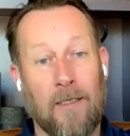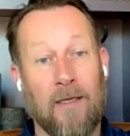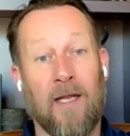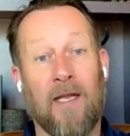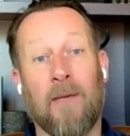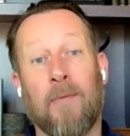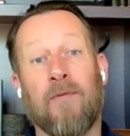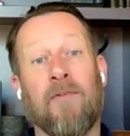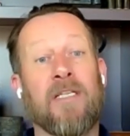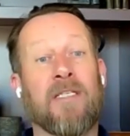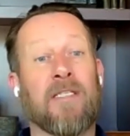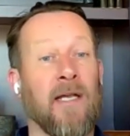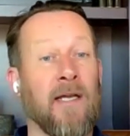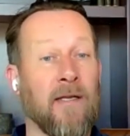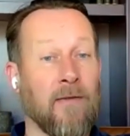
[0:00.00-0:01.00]
And that can be
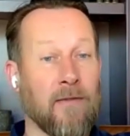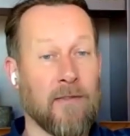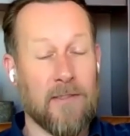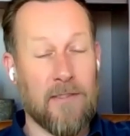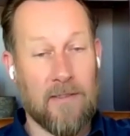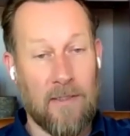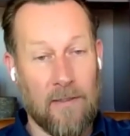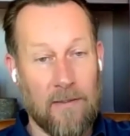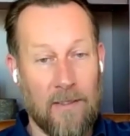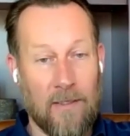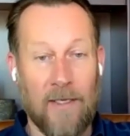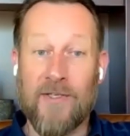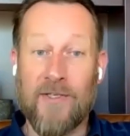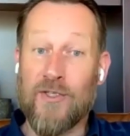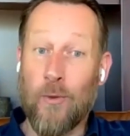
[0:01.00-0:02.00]
recycled and turned
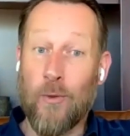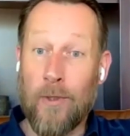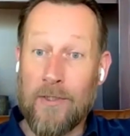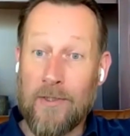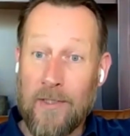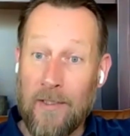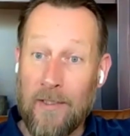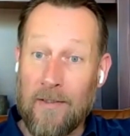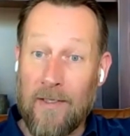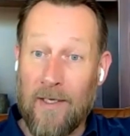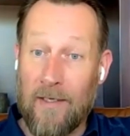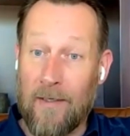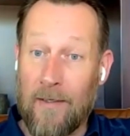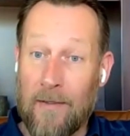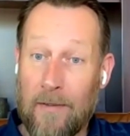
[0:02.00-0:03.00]
into a storage
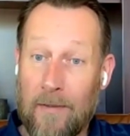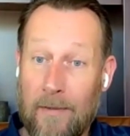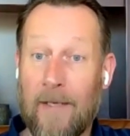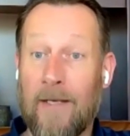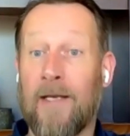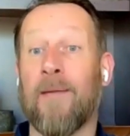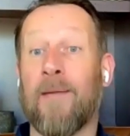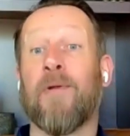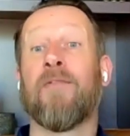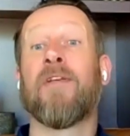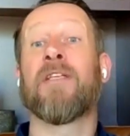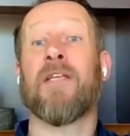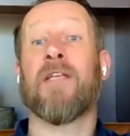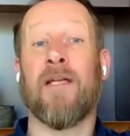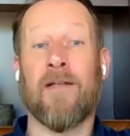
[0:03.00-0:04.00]
container. Then it can be
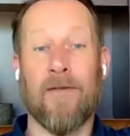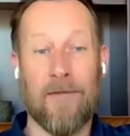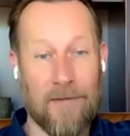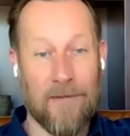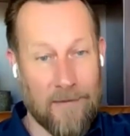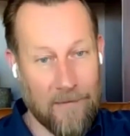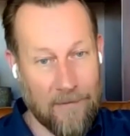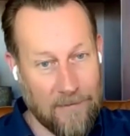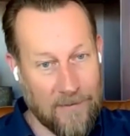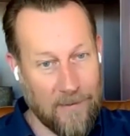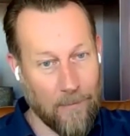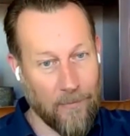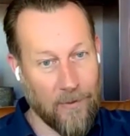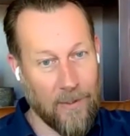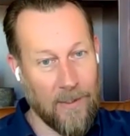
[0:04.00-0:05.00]
recycled and turned into
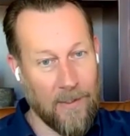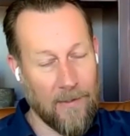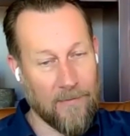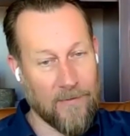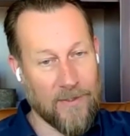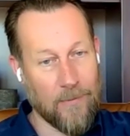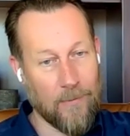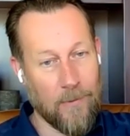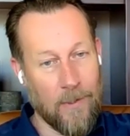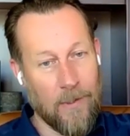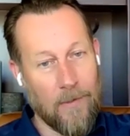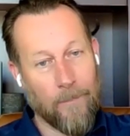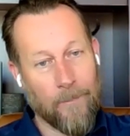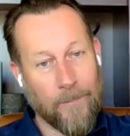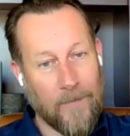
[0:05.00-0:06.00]
something else. So
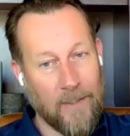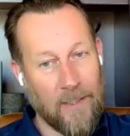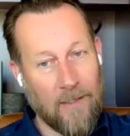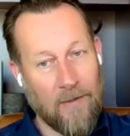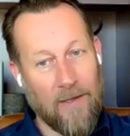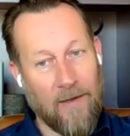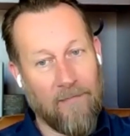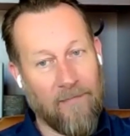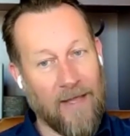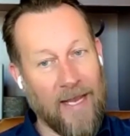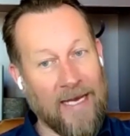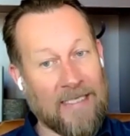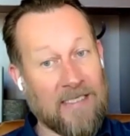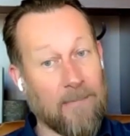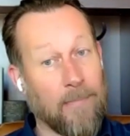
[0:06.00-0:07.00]
you got that
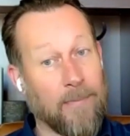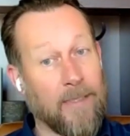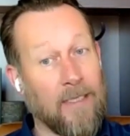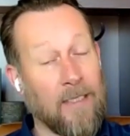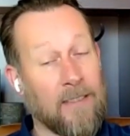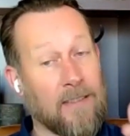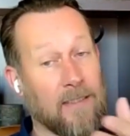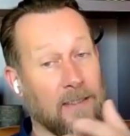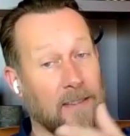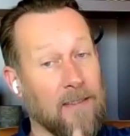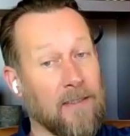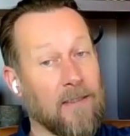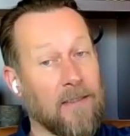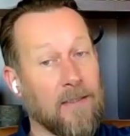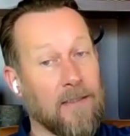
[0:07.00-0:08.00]

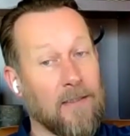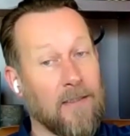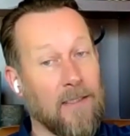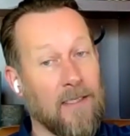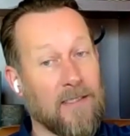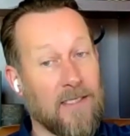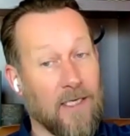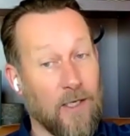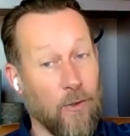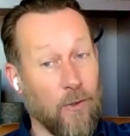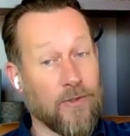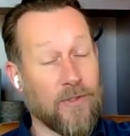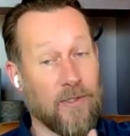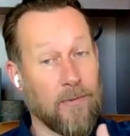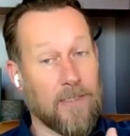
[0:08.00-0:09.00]
flexibility as it
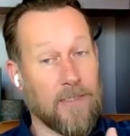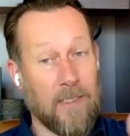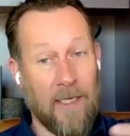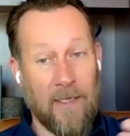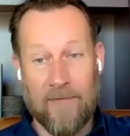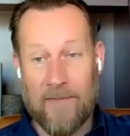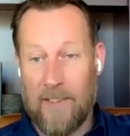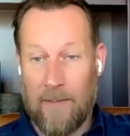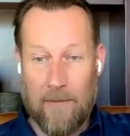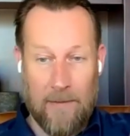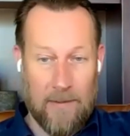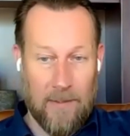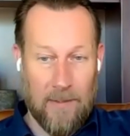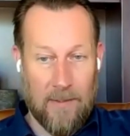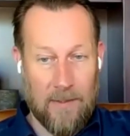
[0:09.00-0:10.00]
goes through its life
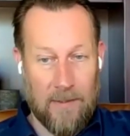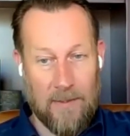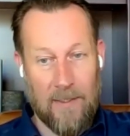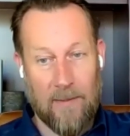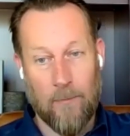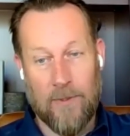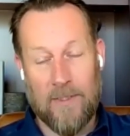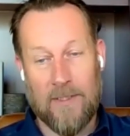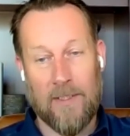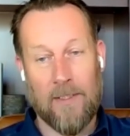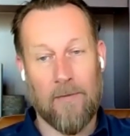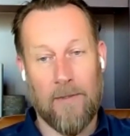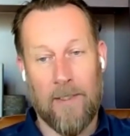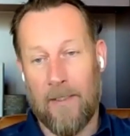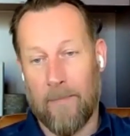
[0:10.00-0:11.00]
cycle. It's the same with
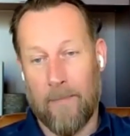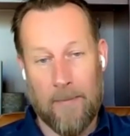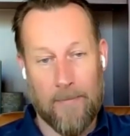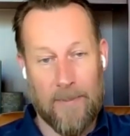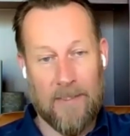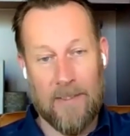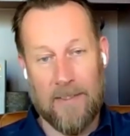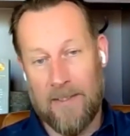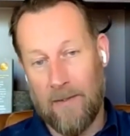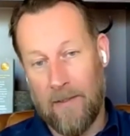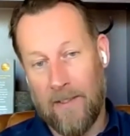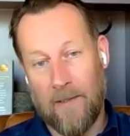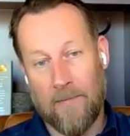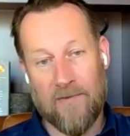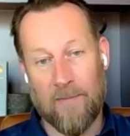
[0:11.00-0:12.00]
steel. Like a piece of steel
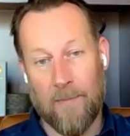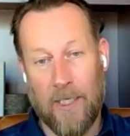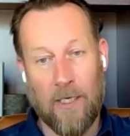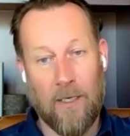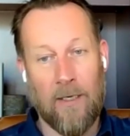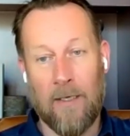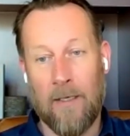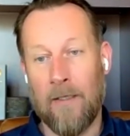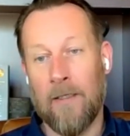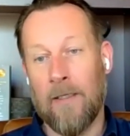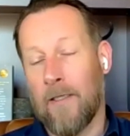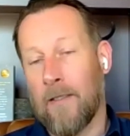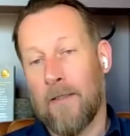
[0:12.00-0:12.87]
that comes from a car,